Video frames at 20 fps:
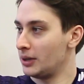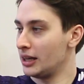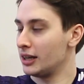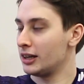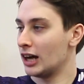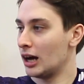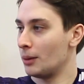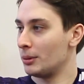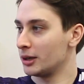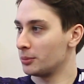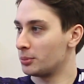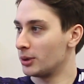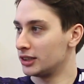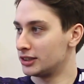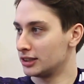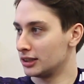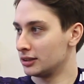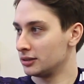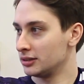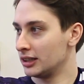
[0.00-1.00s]
Being calm under
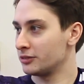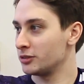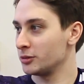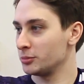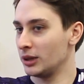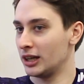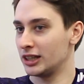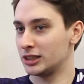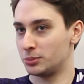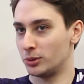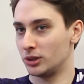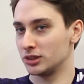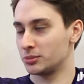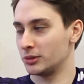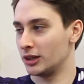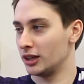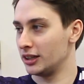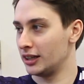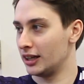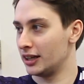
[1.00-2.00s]
pressure. Like, from playing sports
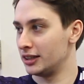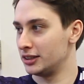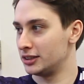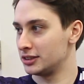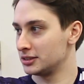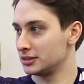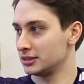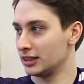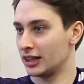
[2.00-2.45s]
from an early age,